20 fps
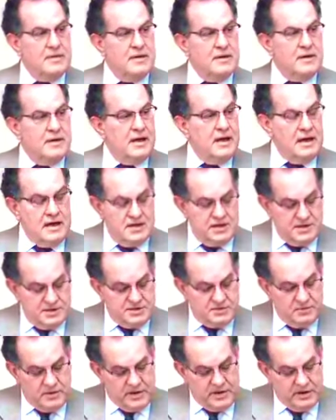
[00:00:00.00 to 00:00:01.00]
Isn't that
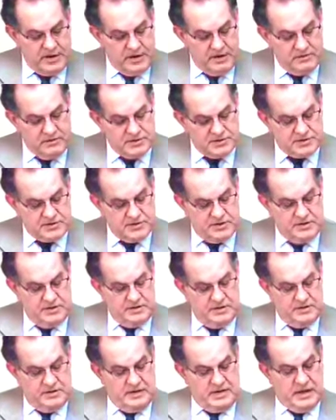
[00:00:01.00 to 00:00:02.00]
just where he was?
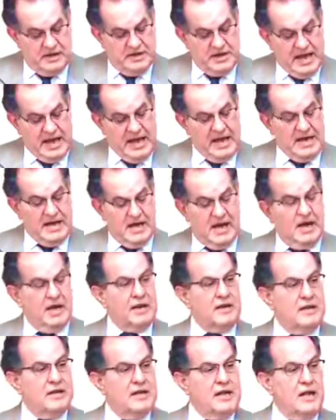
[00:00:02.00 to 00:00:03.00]
And to
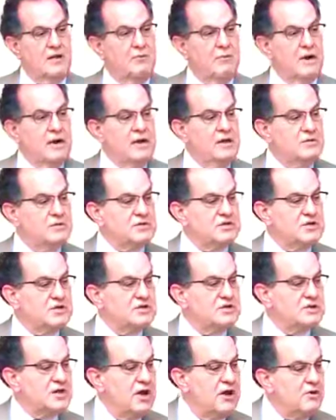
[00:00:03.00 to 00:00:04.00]
Antioch. Isn't that where he was
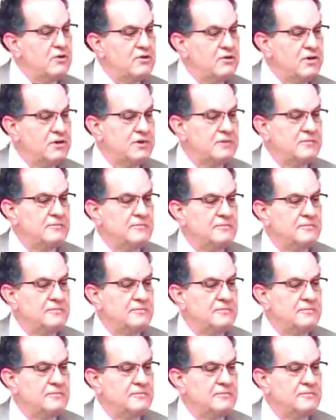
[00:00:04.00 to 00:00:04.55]
just stoned?